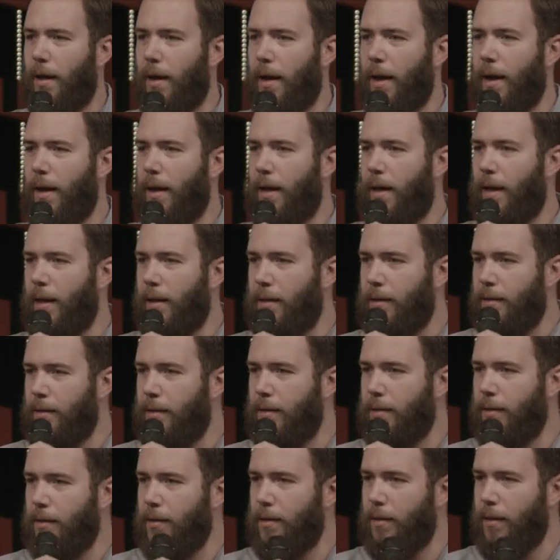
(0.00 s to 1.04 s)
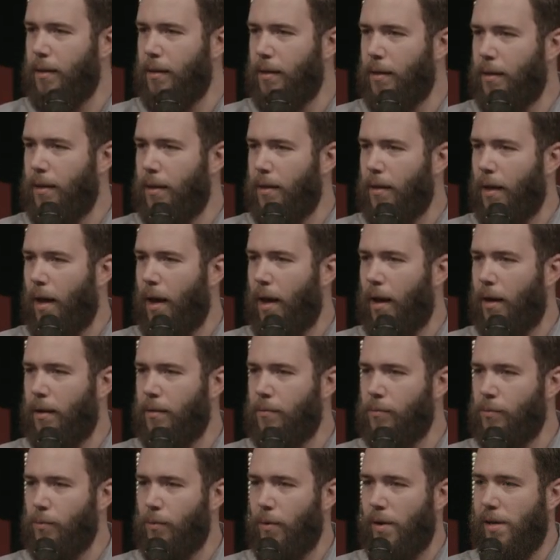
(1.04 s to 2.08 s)
And
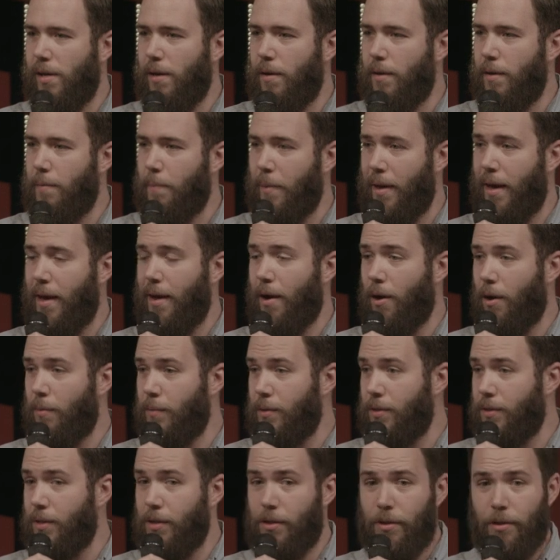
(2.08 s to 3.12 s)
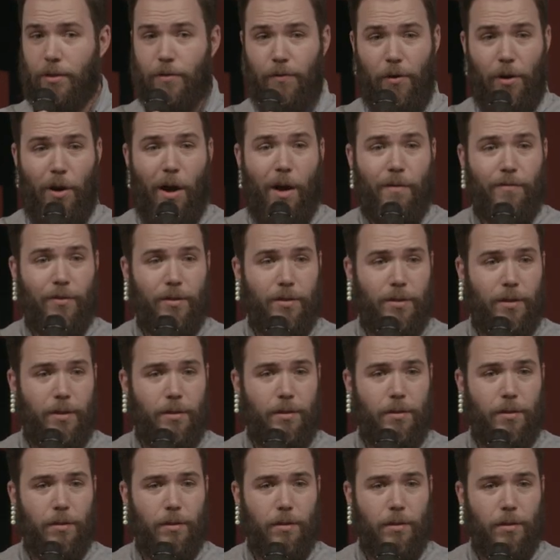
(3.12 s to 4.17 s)
um, we pay our musicians for
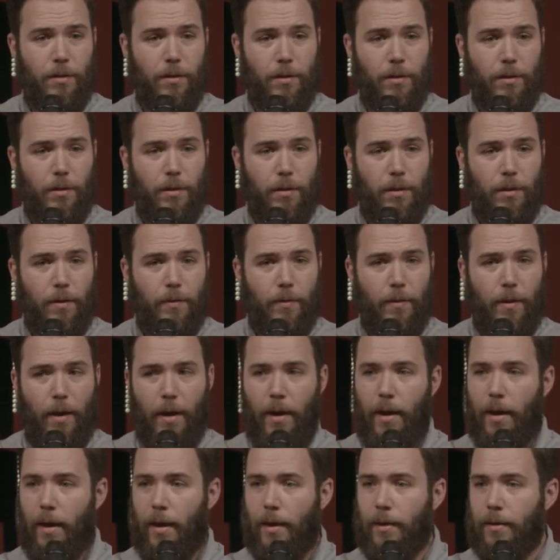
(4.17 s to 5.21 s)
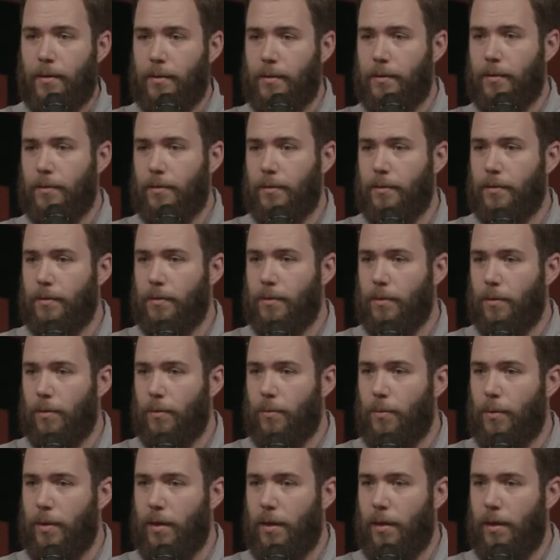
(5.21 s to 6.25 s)
conferences, and
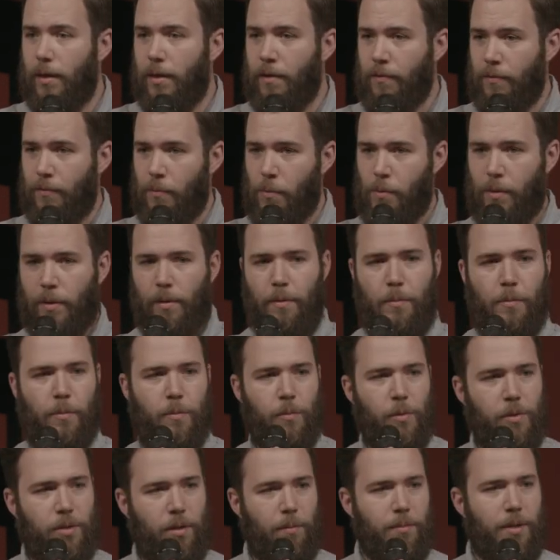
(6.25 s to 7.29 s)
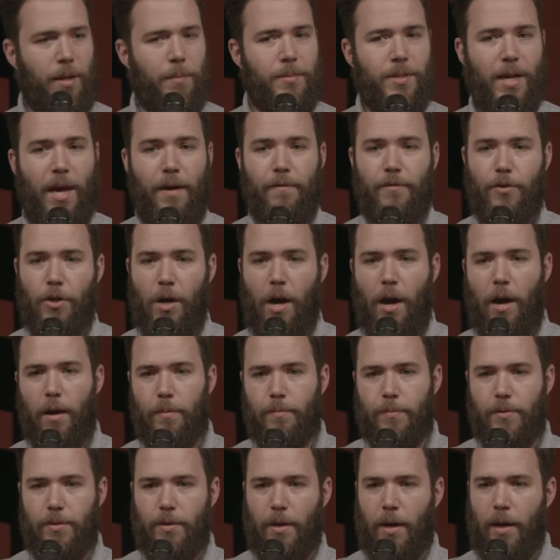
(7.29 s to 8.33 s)
we will sometimes have
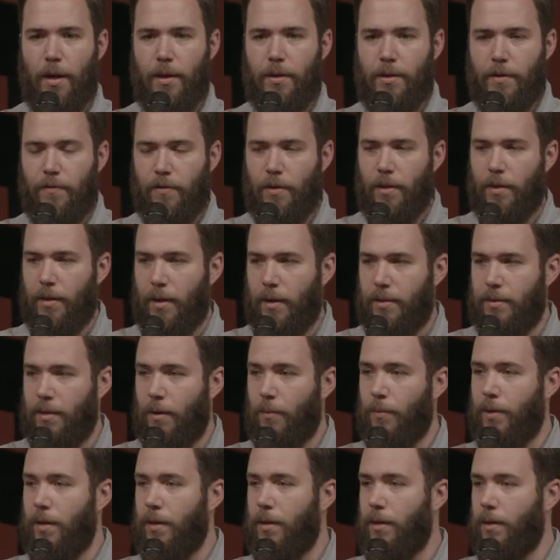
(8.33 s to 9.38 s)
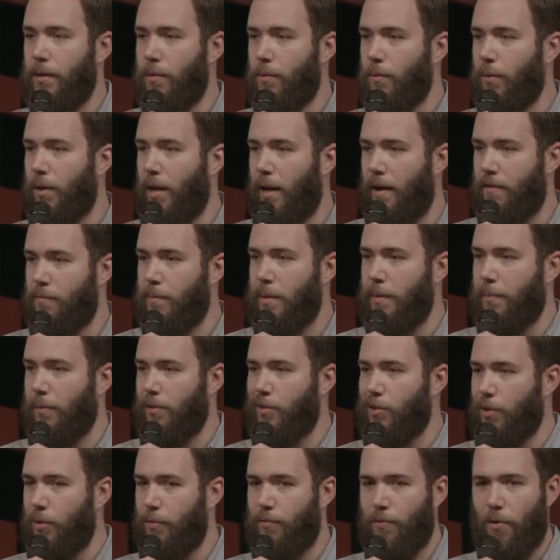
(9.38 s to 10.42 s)
jobs and different things that we will have people
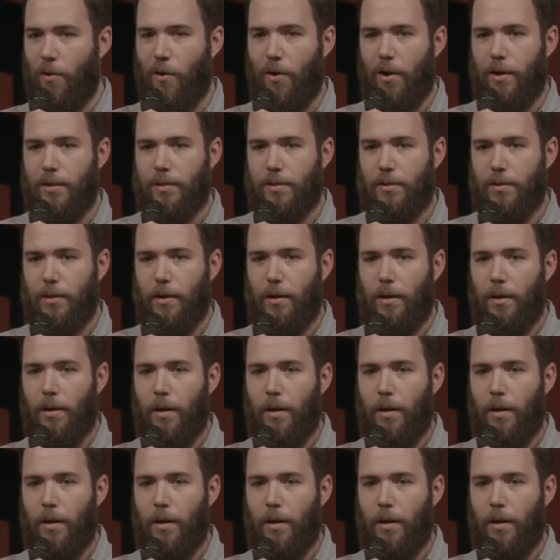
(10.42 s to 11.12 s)
do for us.